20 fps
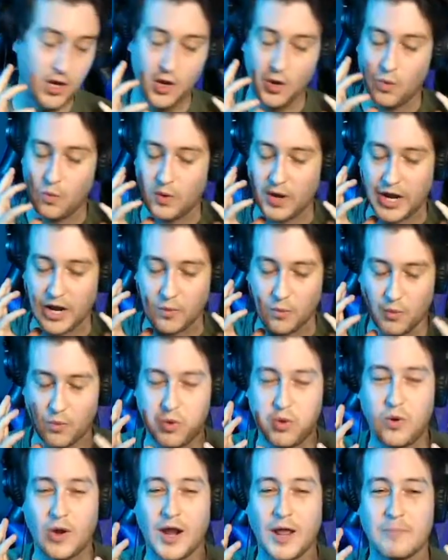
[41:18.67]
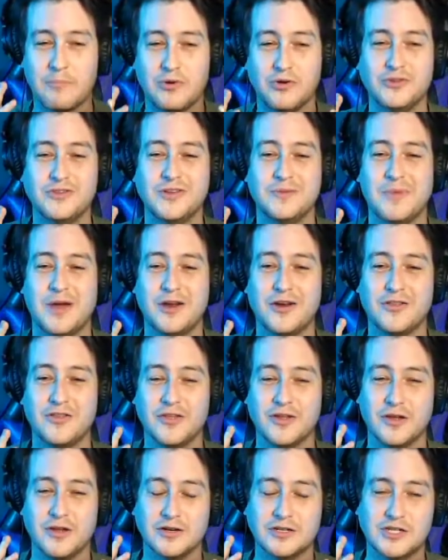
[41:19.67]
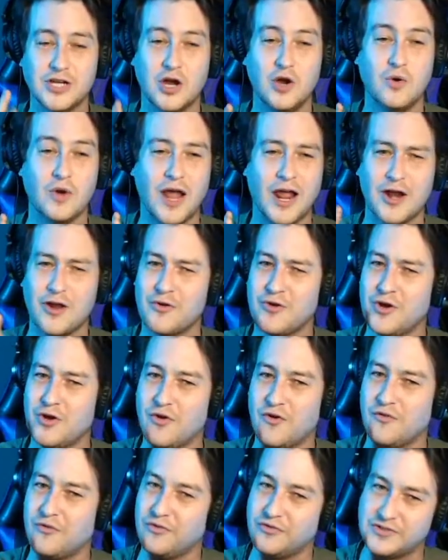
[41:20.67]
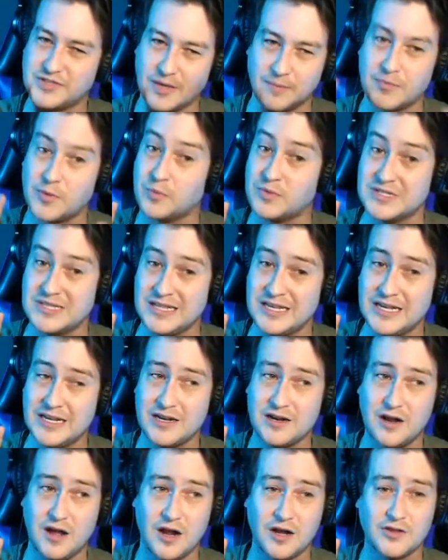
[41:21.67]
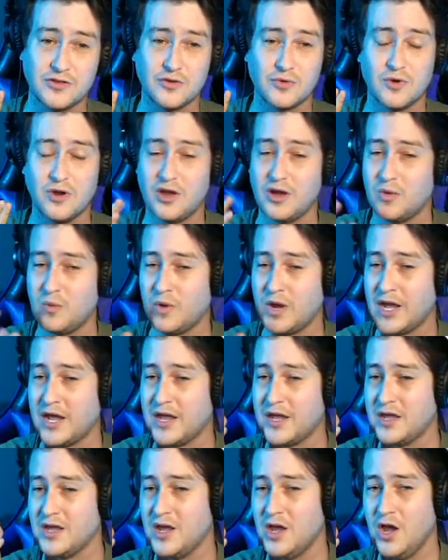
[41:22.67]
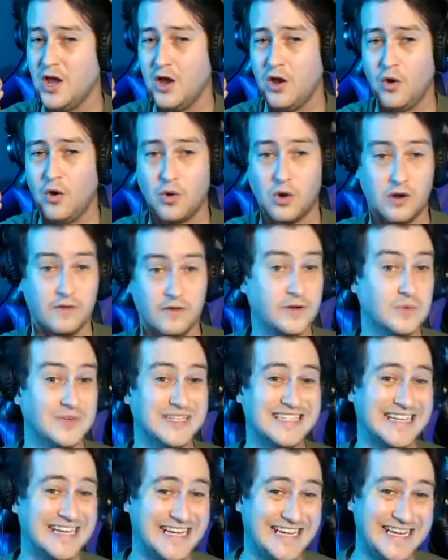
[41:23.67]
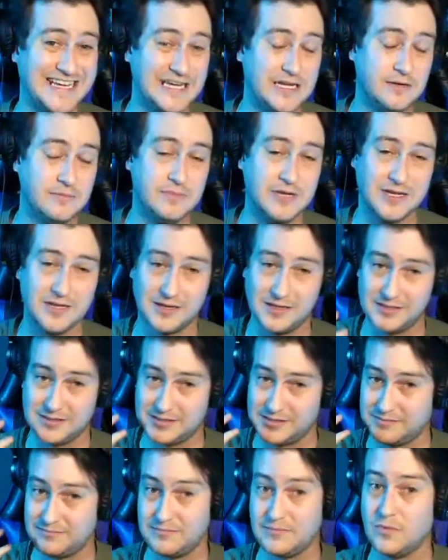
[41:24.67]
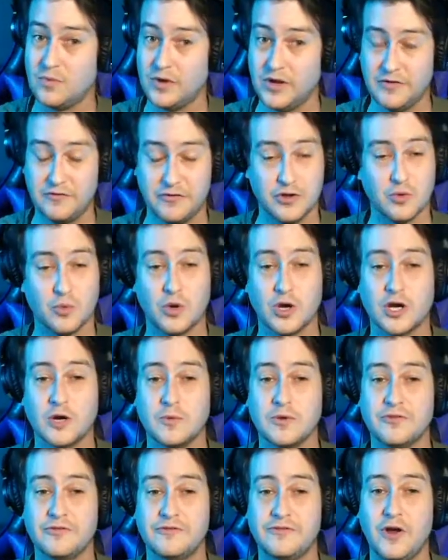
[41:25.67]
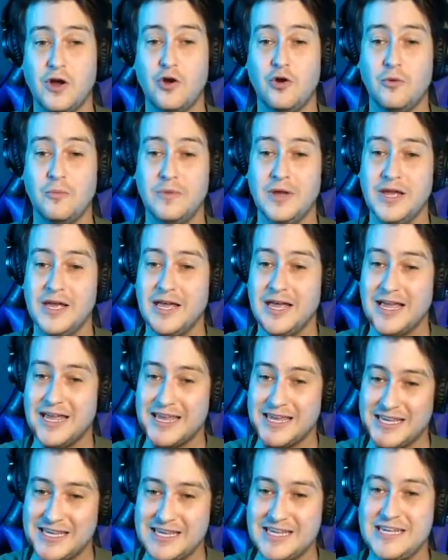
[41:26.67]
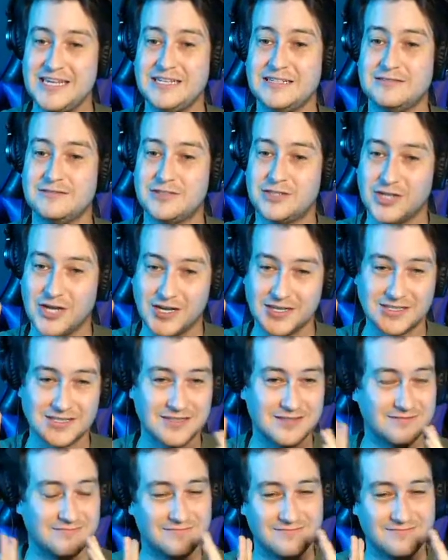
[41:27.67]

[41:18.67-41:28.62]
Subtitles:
When I pulled them out of the tote, I don't know if something was leaning on it the wrong way or if it was the heat, because if you're working with foam, heat just